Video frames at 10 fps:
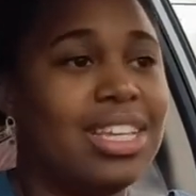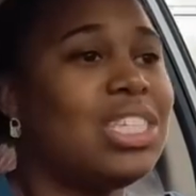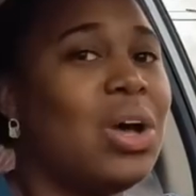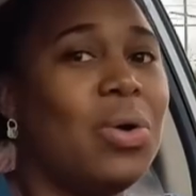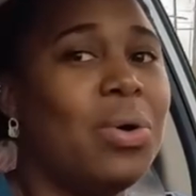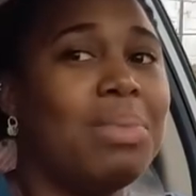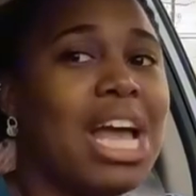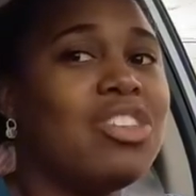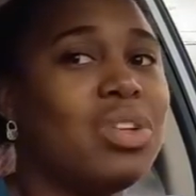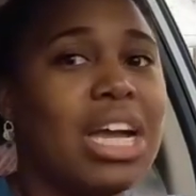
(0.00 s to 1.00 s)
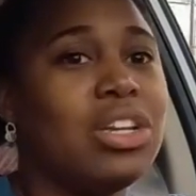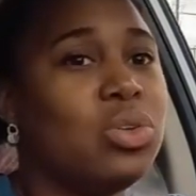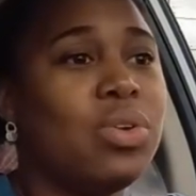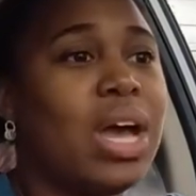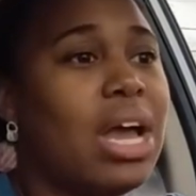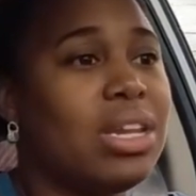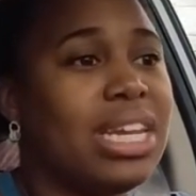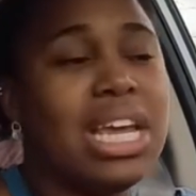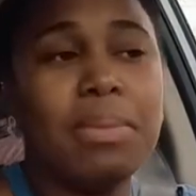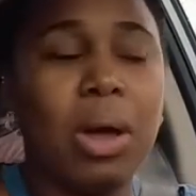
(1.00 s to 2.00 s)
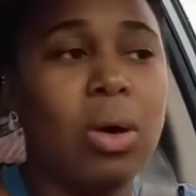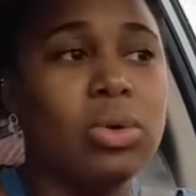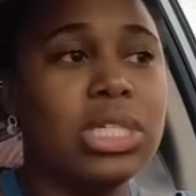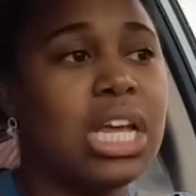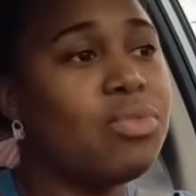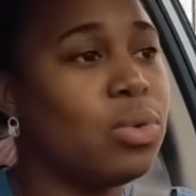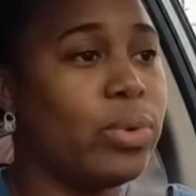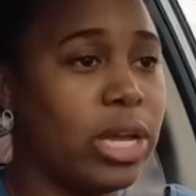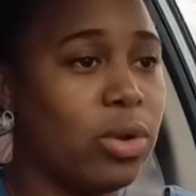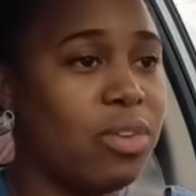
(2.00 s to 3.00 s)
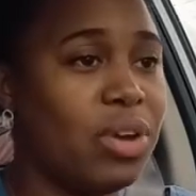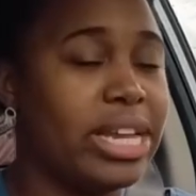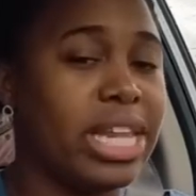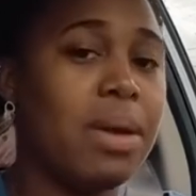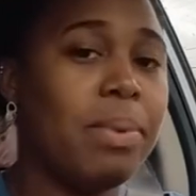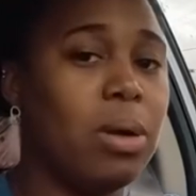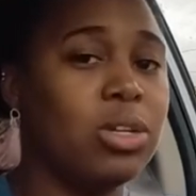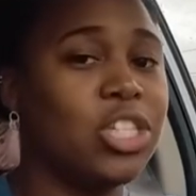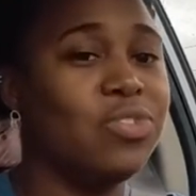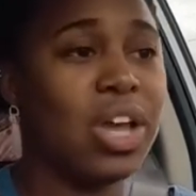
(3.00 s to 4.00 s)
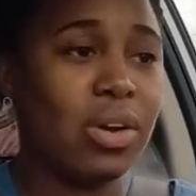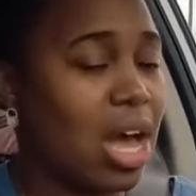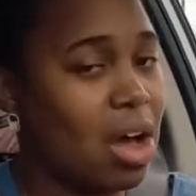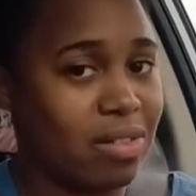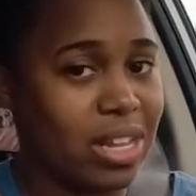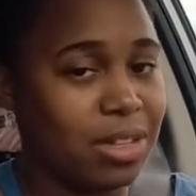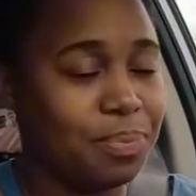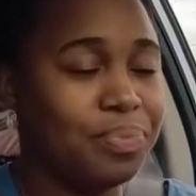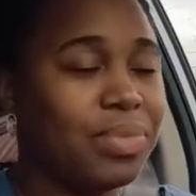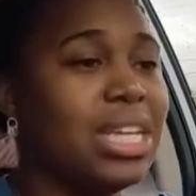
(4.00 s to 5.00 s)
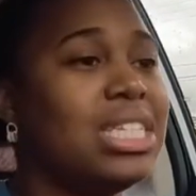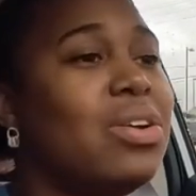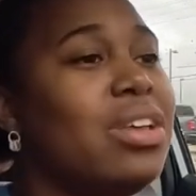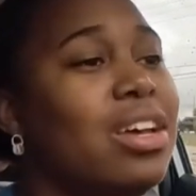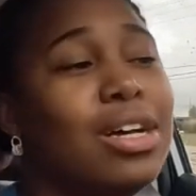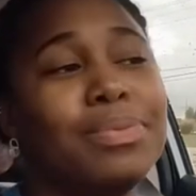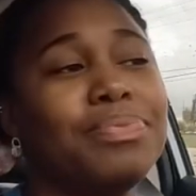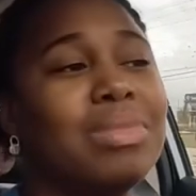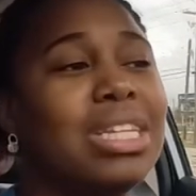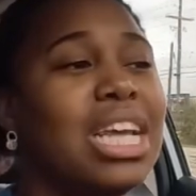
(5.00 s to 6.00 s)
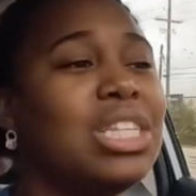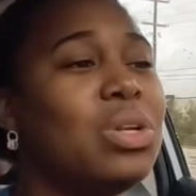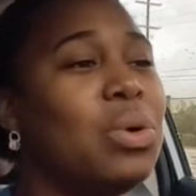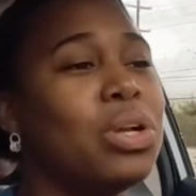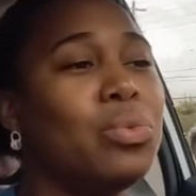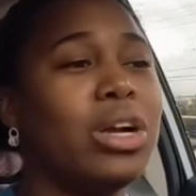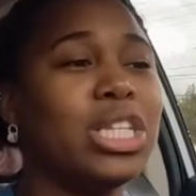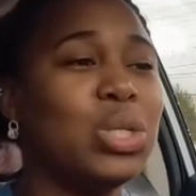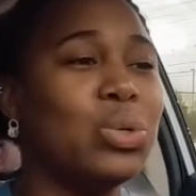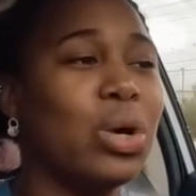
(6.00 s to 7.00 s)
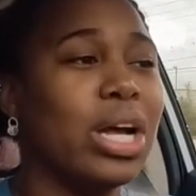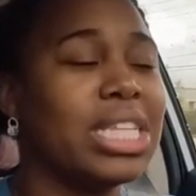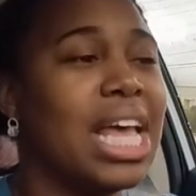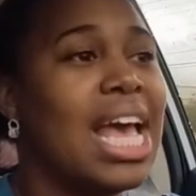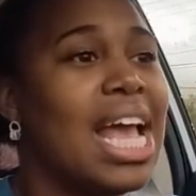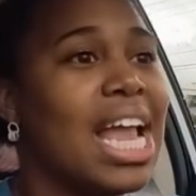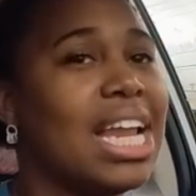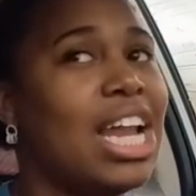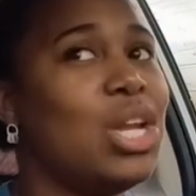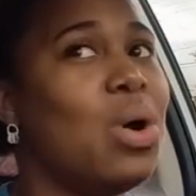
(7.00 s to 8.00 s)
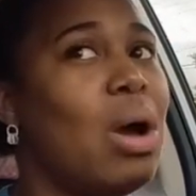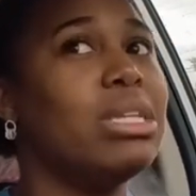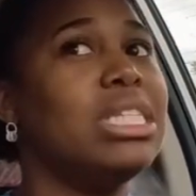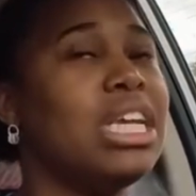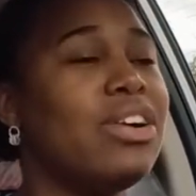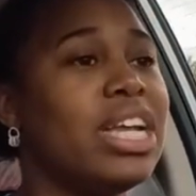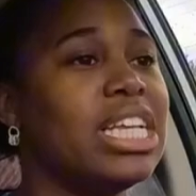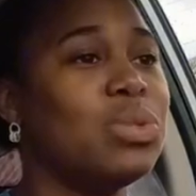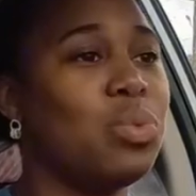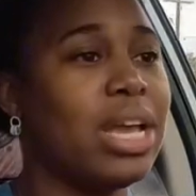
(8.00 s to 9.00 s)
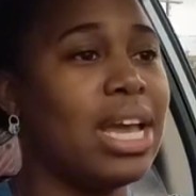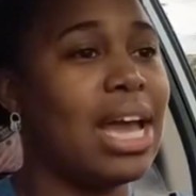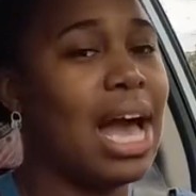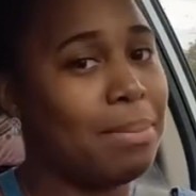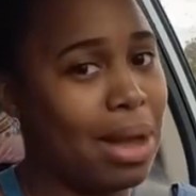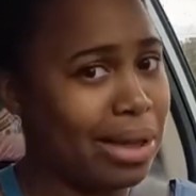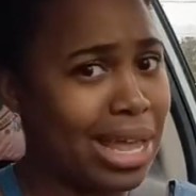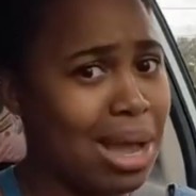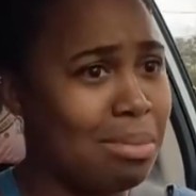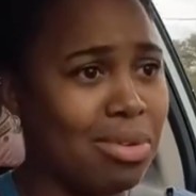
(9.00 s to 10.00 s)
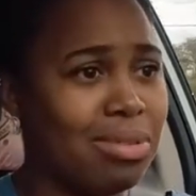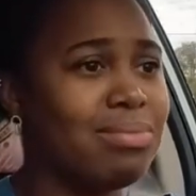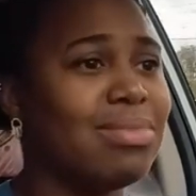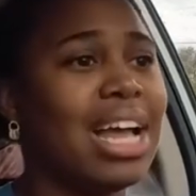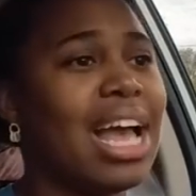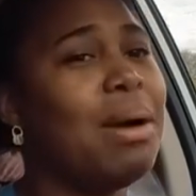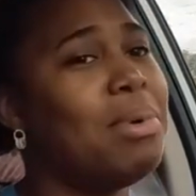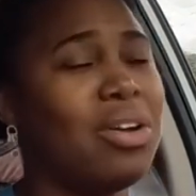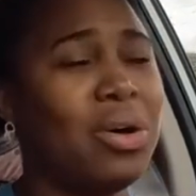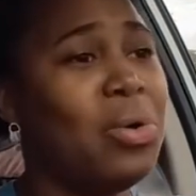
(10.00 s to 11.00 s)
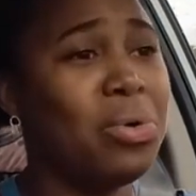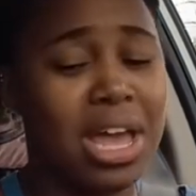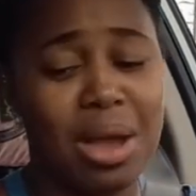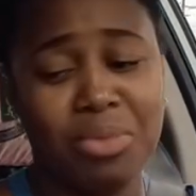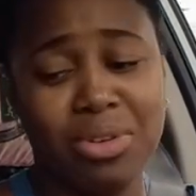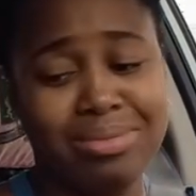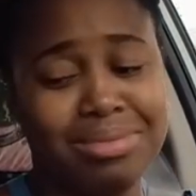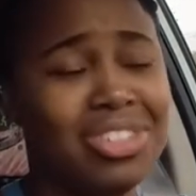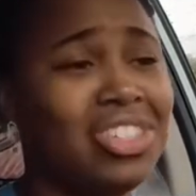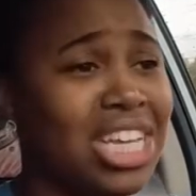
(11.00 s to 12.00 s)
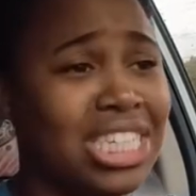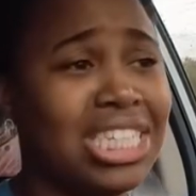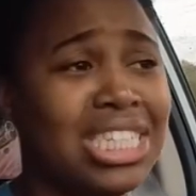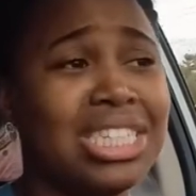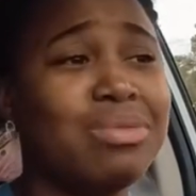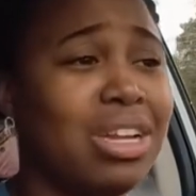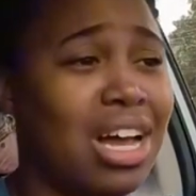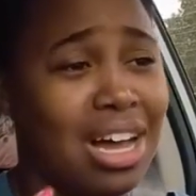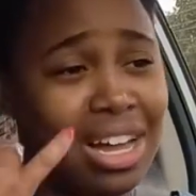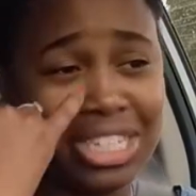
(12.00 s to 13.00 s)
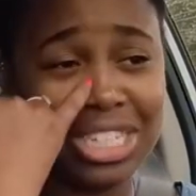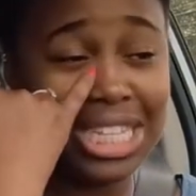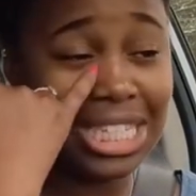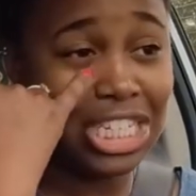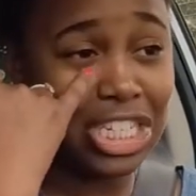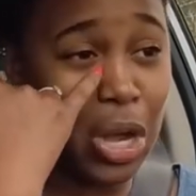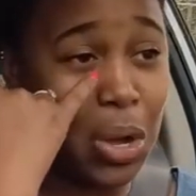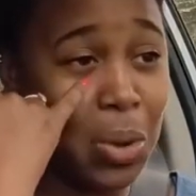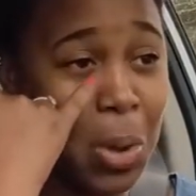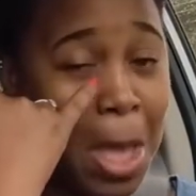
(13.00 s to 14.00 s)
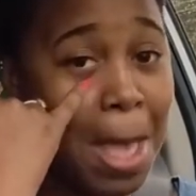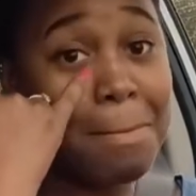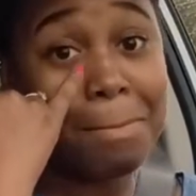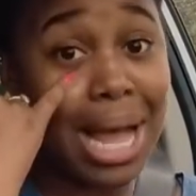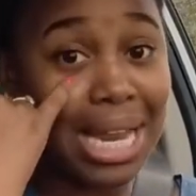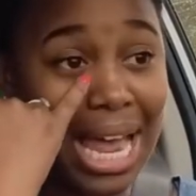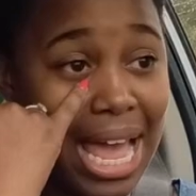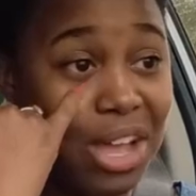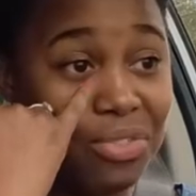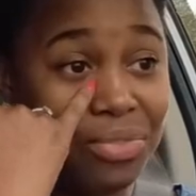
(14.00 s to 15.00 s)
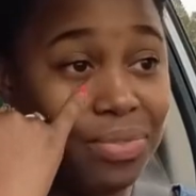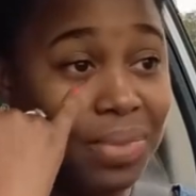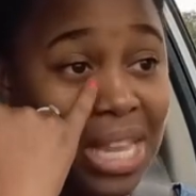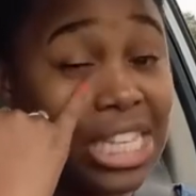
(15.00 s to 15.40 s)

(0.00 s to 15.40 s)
So imagine what I can do if I did post every week or if I did post very often. So yeah, that's what I want to work towards. And I knew I was serious when I bought a camera. Like I bought a whole camera just to vlog, just to show my life,